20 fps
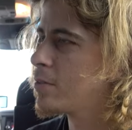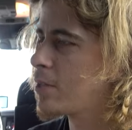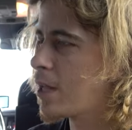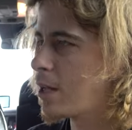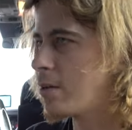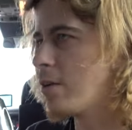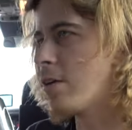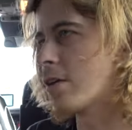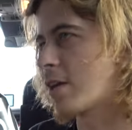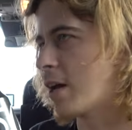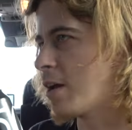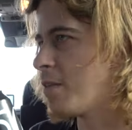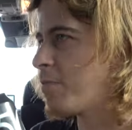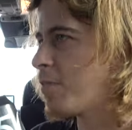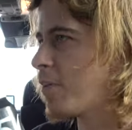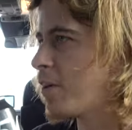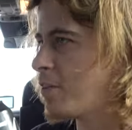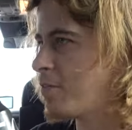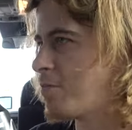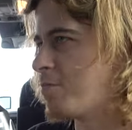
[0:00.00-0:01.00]
That, okay,
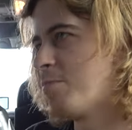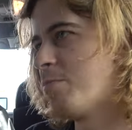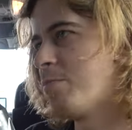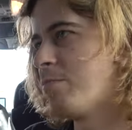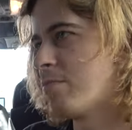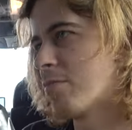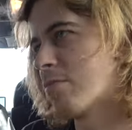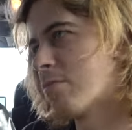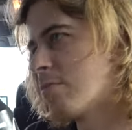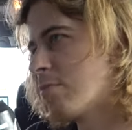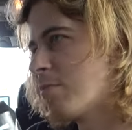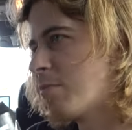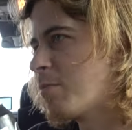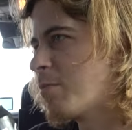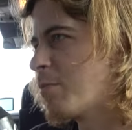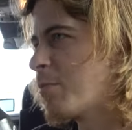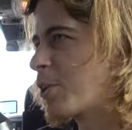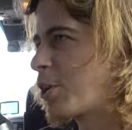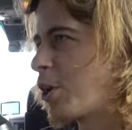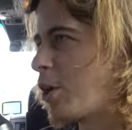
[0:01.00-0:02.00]
5
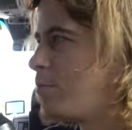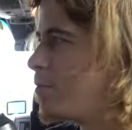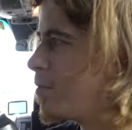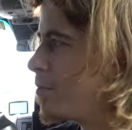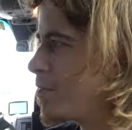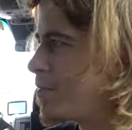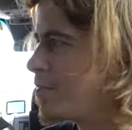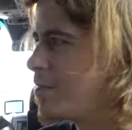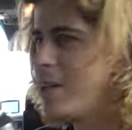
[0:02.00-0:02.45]
comma.